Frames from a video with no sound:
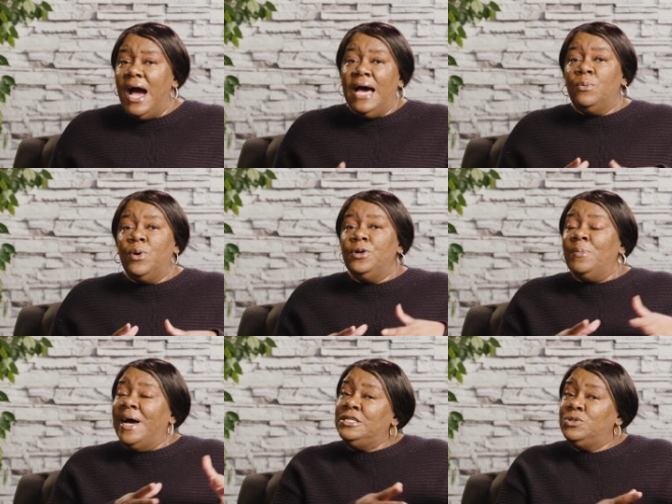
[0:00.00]
I don't want
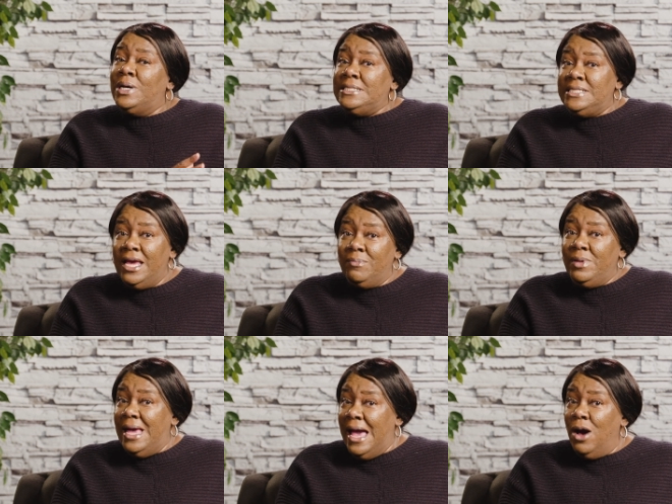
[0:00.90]
nobody trying to take
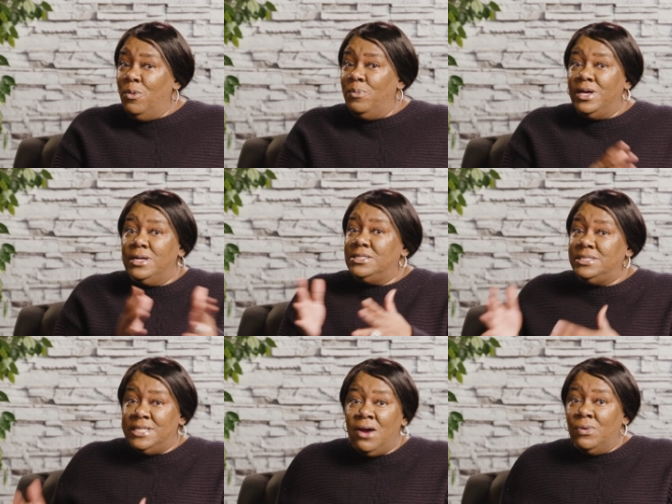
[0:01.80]
me out because
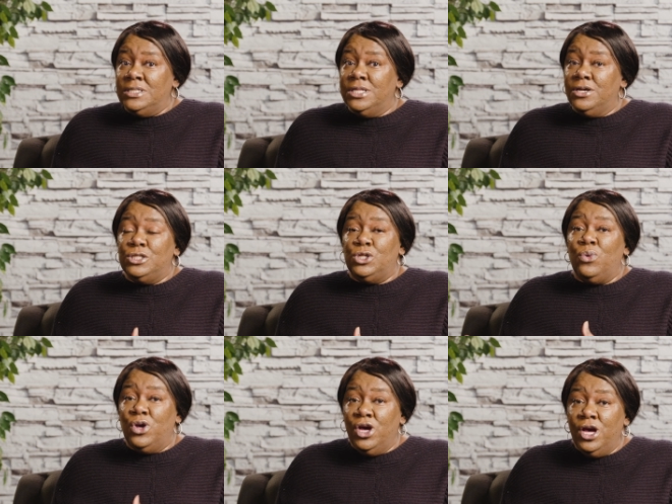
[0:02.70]
Sarah is looking so
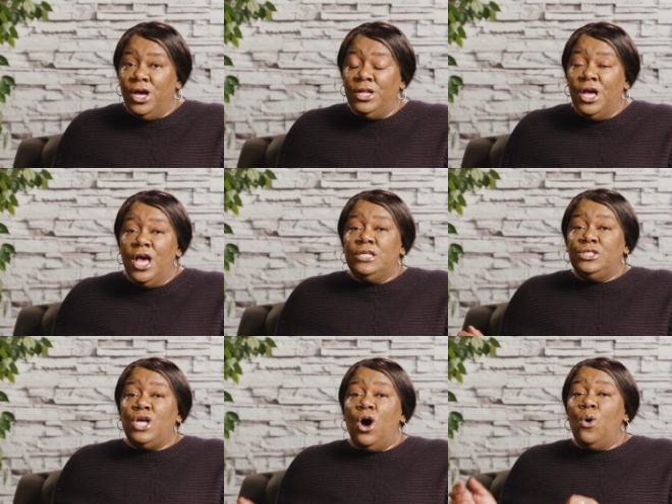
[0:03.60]
good.
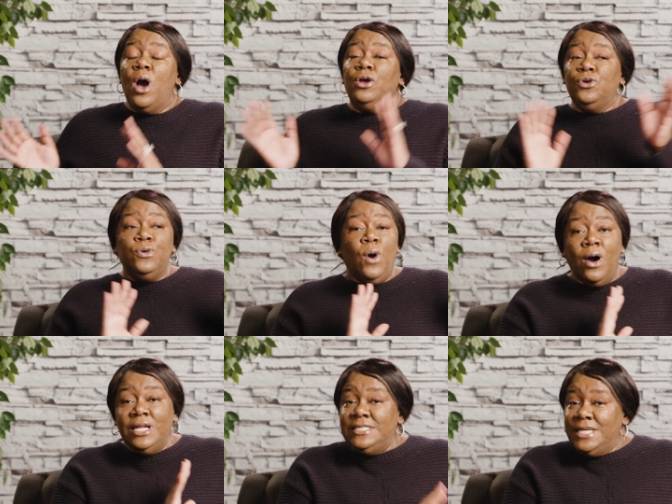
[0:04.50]
So you go
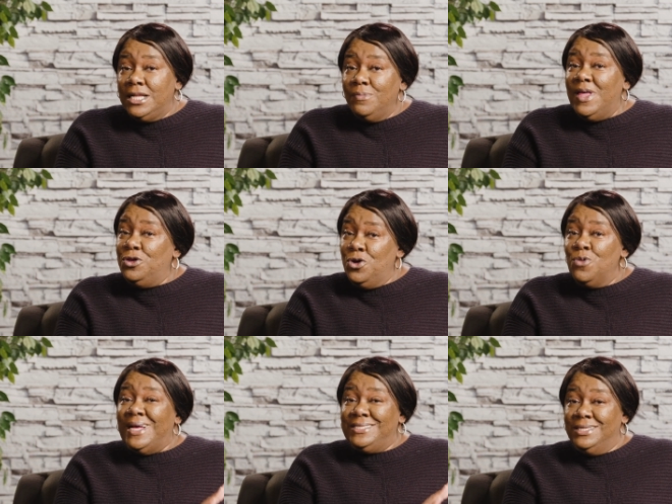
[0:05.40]
on and tell them that you're
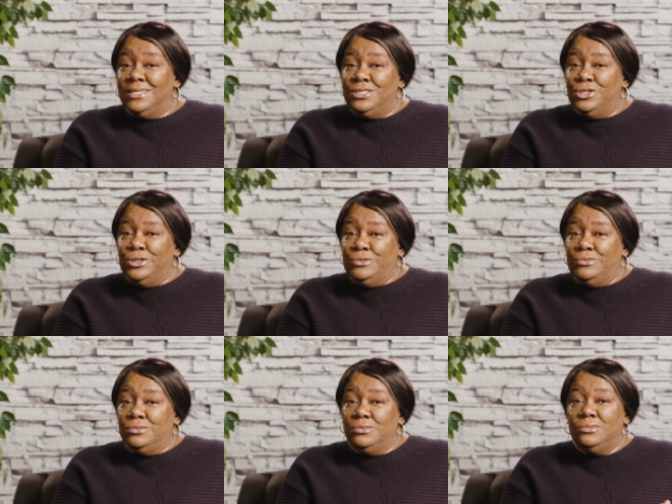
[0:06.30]
my sister.
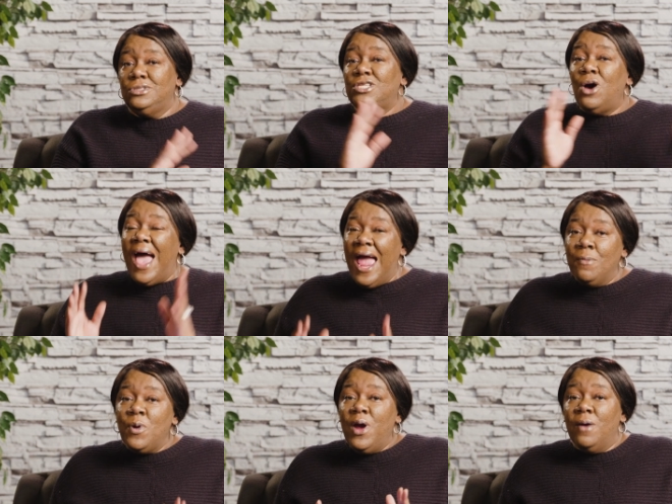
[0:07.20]
So
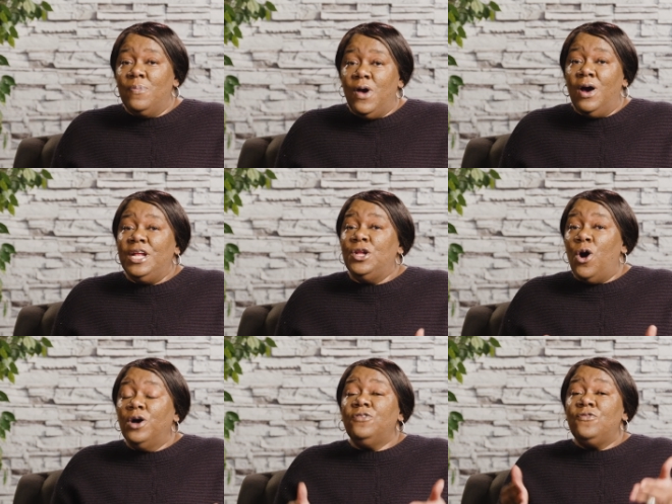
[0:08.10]
Abraham thought, in
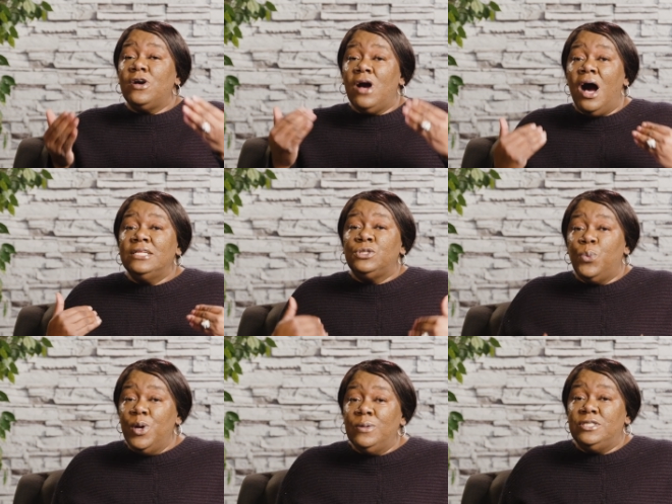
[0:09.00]
order for God's
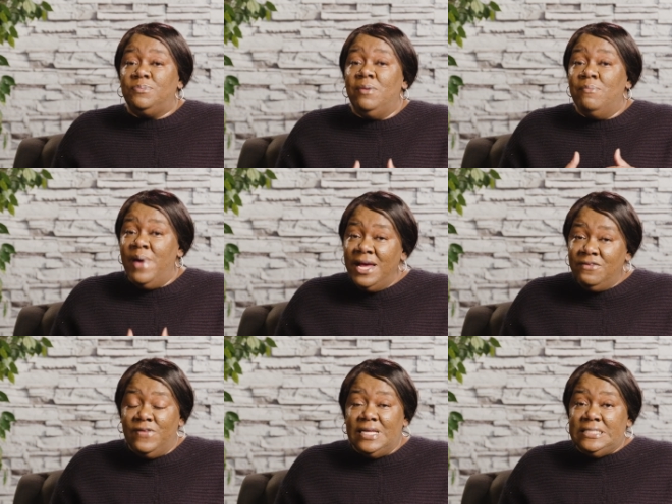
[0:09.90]
will to be
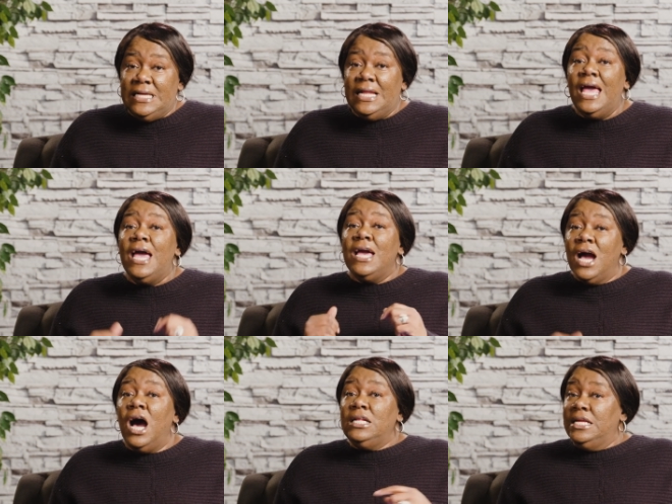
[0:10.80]
manifested,
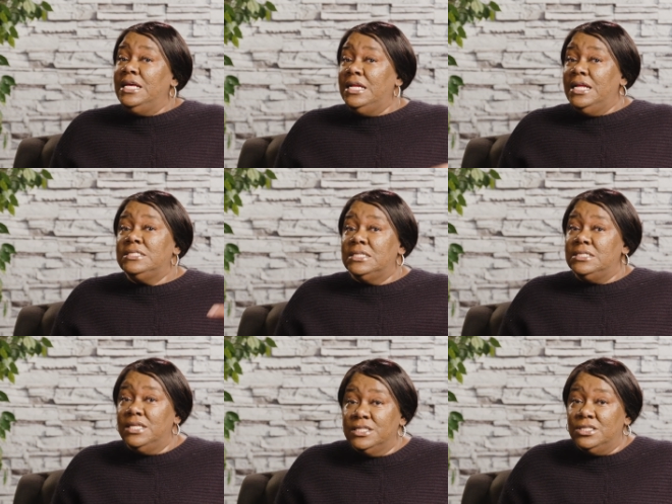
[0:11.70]
God needed his
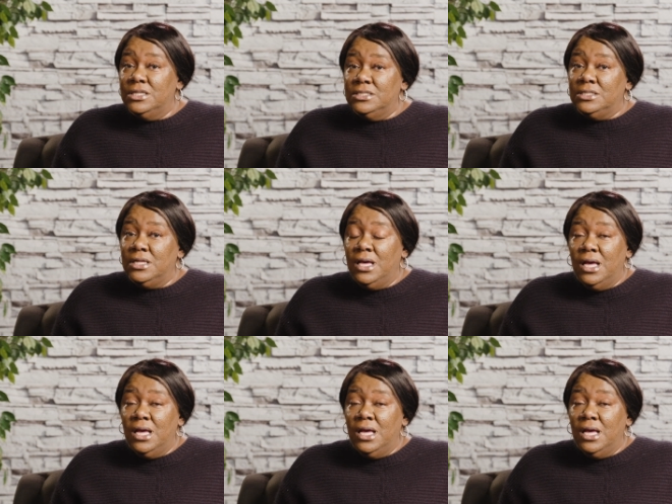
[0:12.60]
assistance.